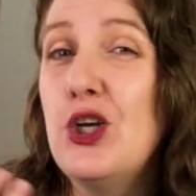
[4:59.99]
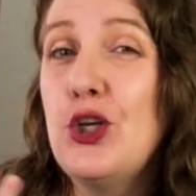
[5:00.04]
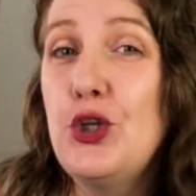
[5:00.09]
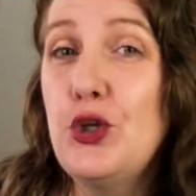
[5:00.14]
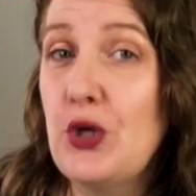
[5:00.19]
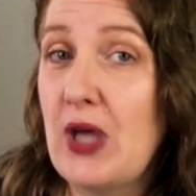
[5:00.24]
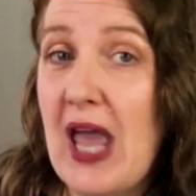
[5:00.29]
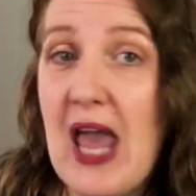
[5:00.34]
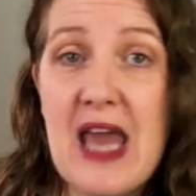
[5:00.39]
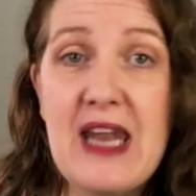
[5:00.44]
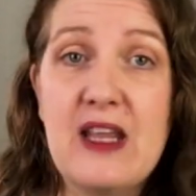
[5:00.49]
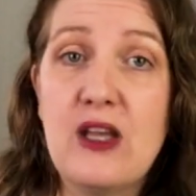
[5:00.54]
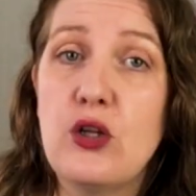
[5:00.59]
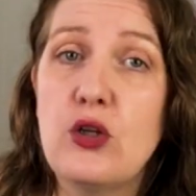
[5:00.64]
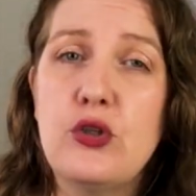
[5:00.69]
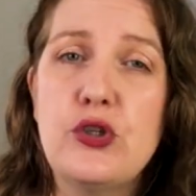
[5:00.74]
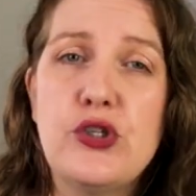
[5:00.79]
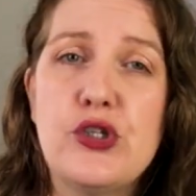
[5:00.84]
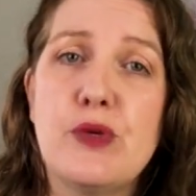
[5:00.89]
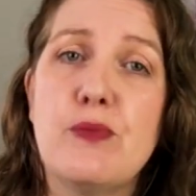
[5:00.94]
You can
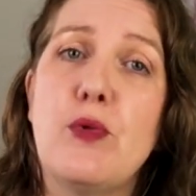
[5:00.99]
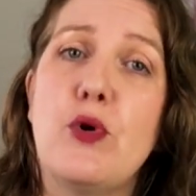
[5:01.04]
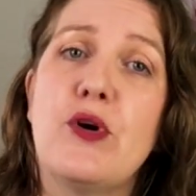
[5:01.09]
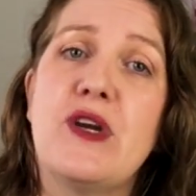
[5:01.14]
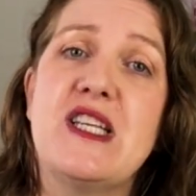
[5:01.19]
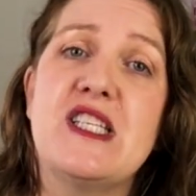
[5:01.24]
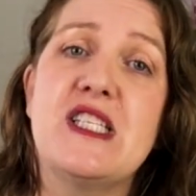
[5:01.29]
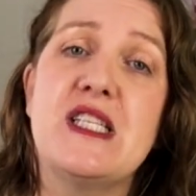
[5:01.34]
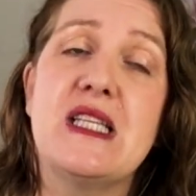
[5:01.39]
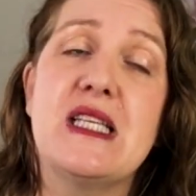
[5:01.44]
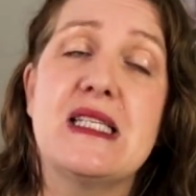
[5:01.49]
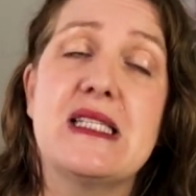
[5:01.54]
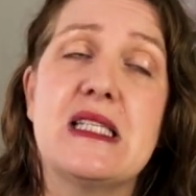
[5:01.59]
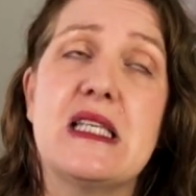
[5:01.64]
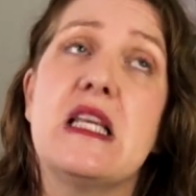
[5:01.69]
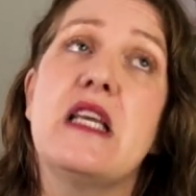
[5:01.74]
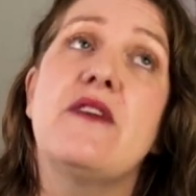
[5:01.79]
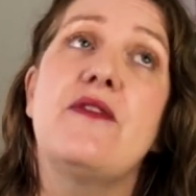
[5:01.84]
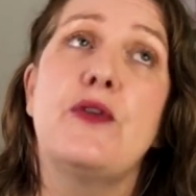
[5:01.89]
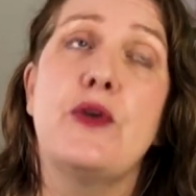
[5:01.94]
include your mortgage in this
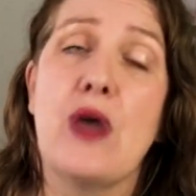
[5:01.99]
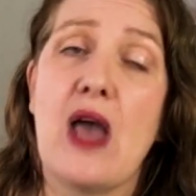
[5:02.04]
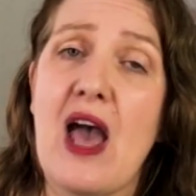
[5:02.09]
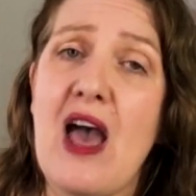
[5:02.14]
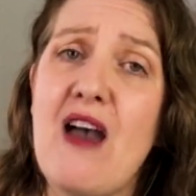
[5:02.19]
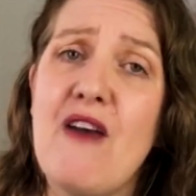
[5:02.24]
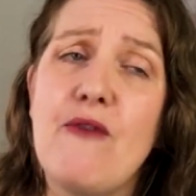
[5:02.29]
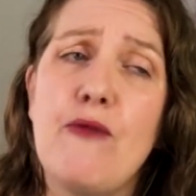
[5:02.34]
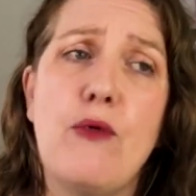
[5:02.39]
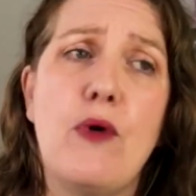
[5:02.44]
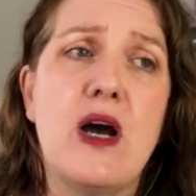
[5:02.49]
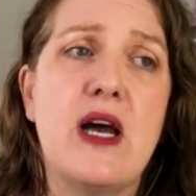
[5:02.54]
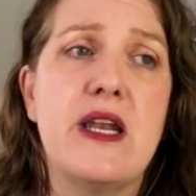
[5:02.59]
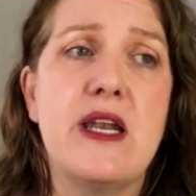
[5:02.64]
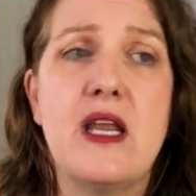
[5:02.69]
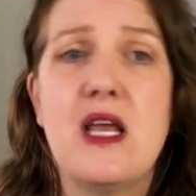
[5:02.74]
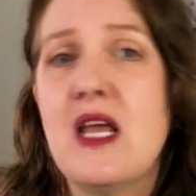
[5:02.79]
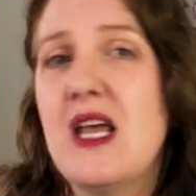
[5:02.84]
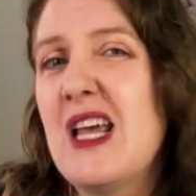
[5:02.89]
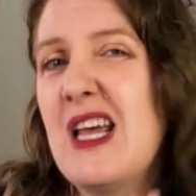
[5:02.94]
if you have
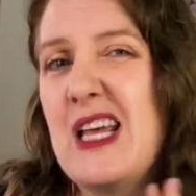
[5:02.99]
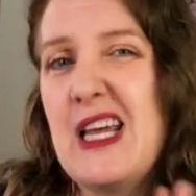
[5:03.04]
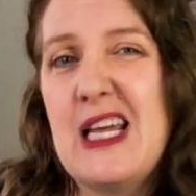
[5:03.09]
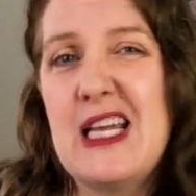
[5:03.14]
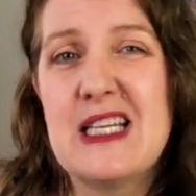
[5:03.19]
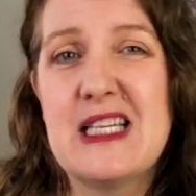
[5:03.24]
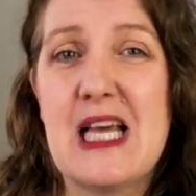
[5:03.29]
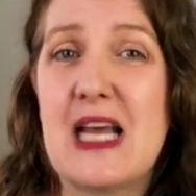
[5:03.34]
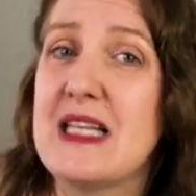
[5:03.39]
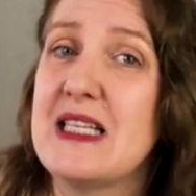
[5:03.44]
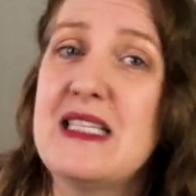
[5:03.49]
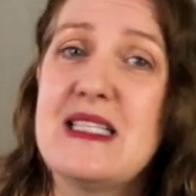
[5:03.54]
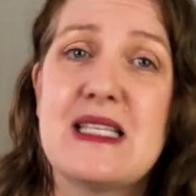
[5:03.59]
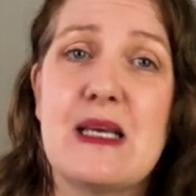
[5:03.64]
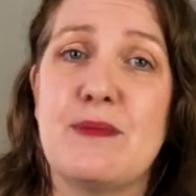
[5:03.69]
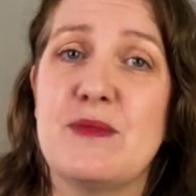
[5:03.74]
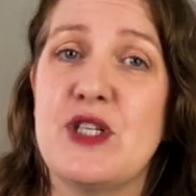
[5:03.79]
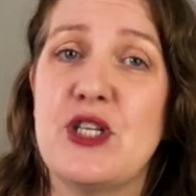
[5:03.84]
one it, uh, it's up